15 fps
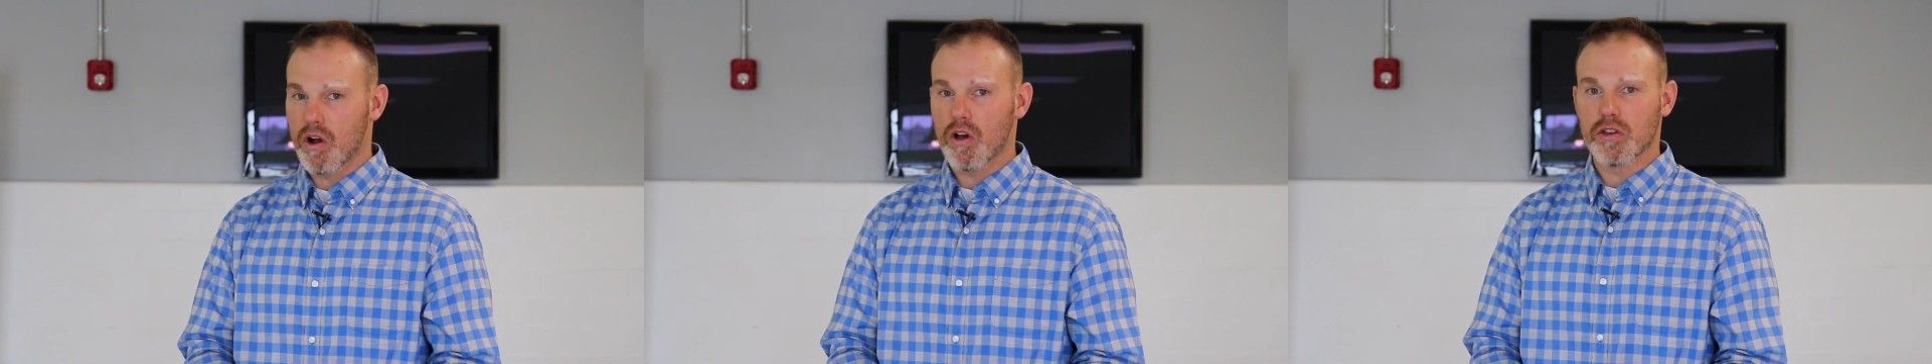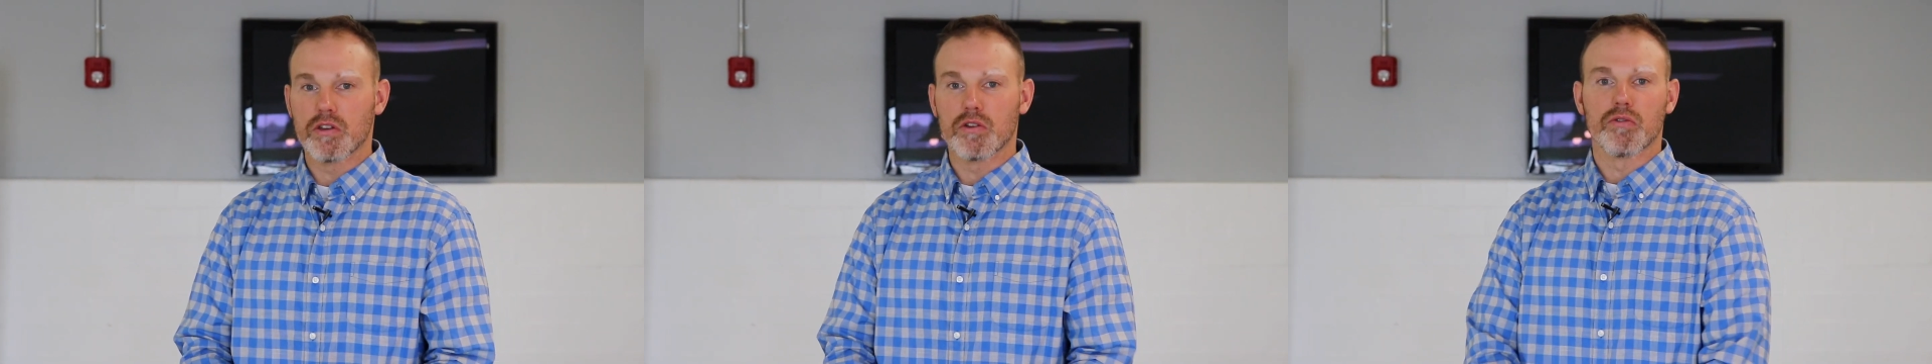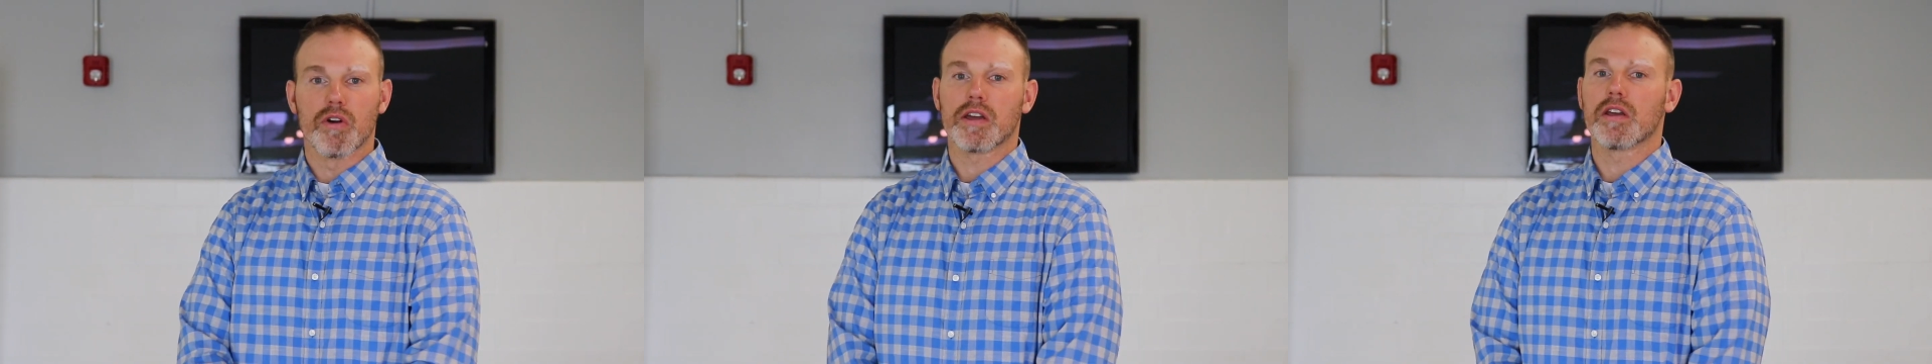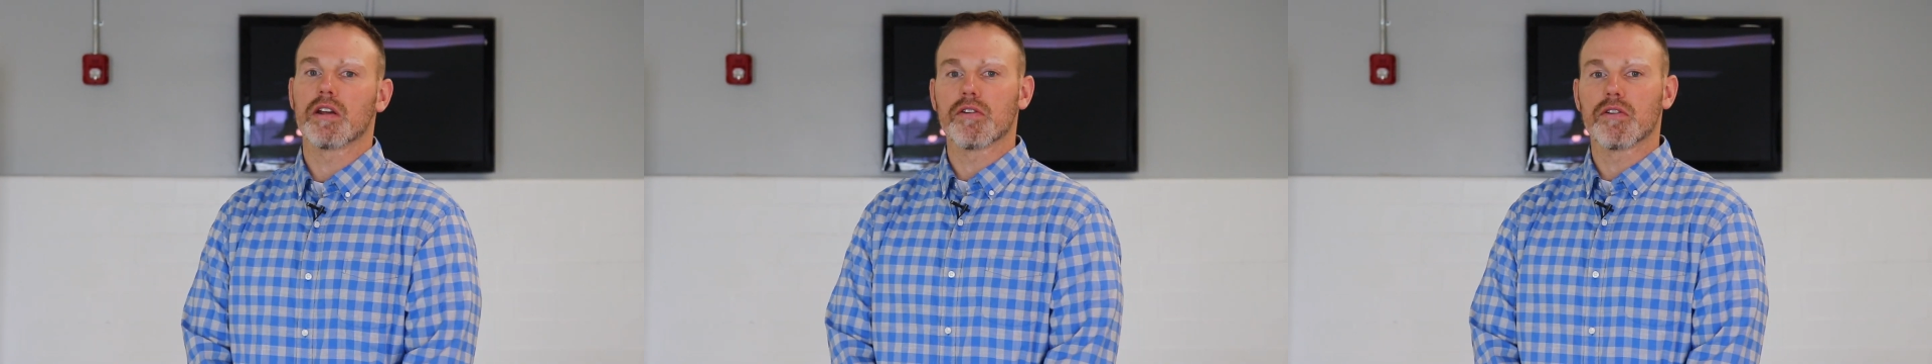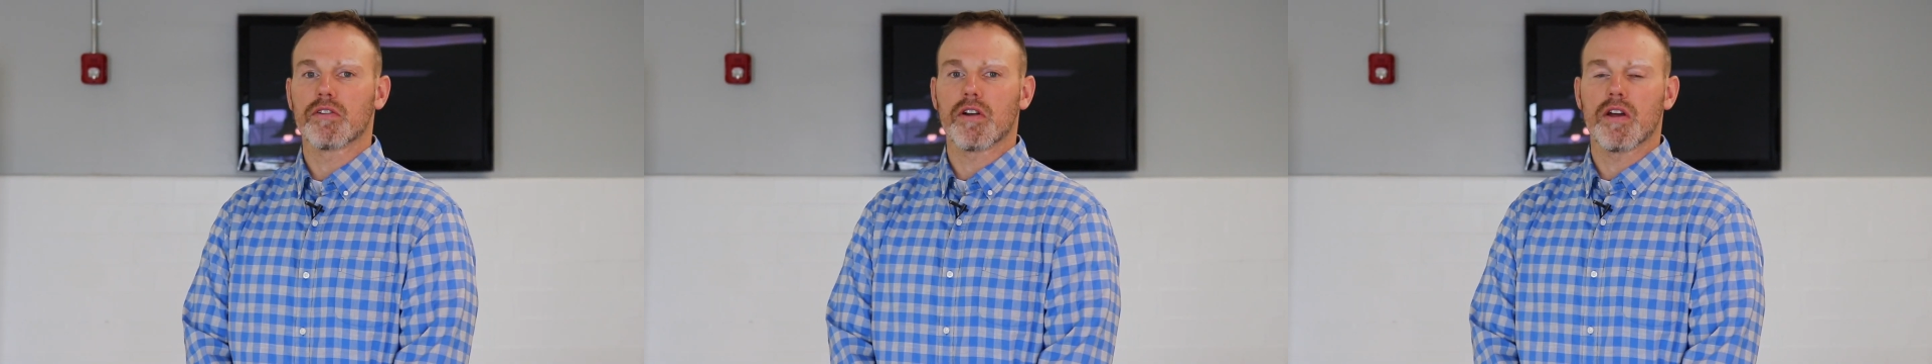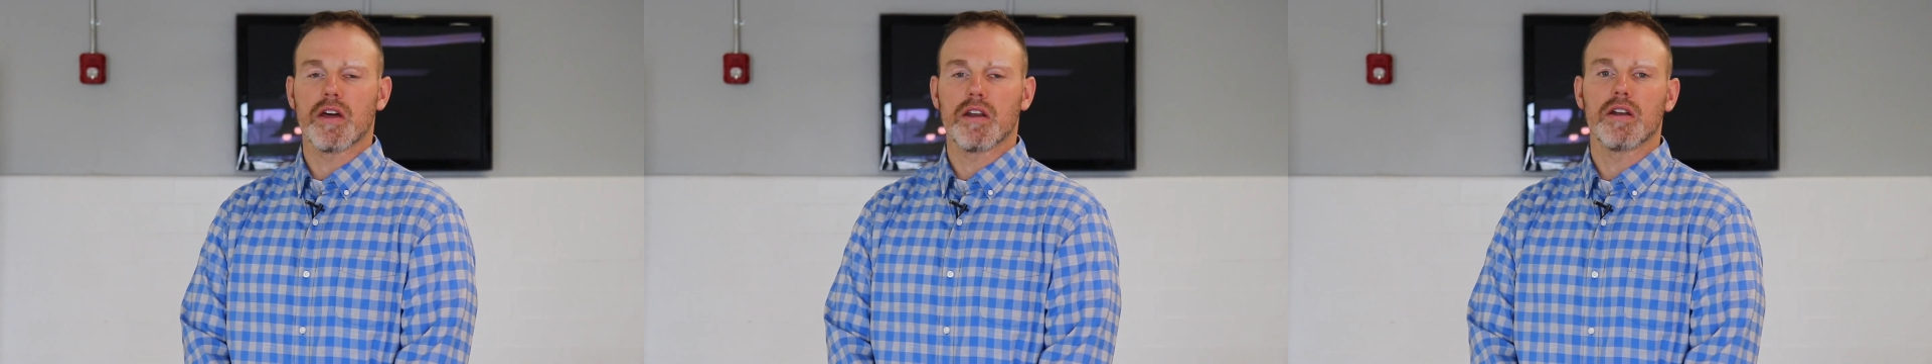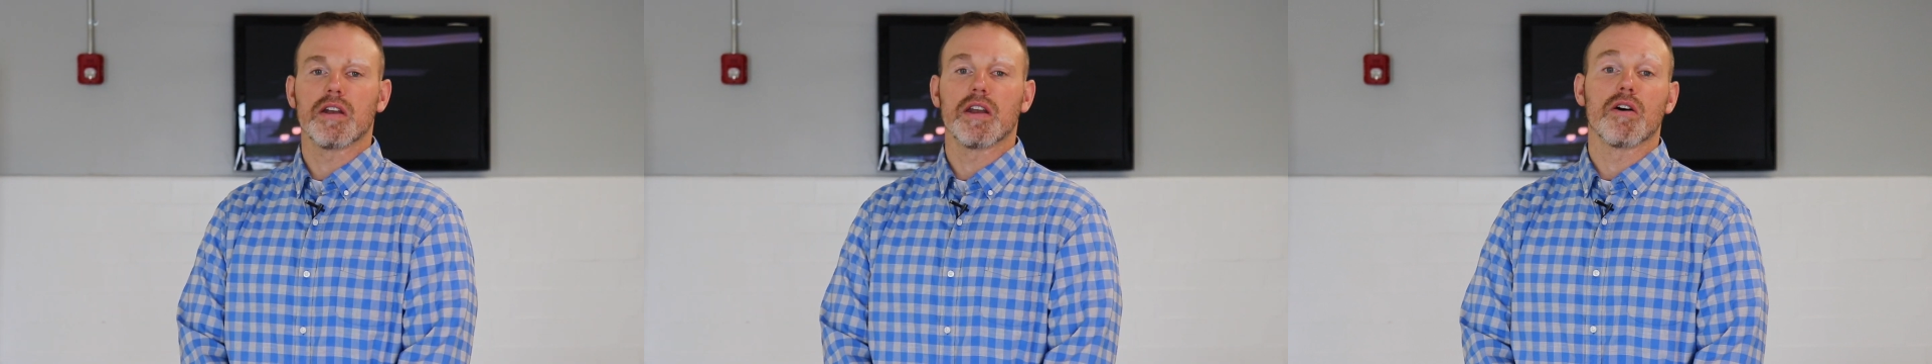all you regulars are headed.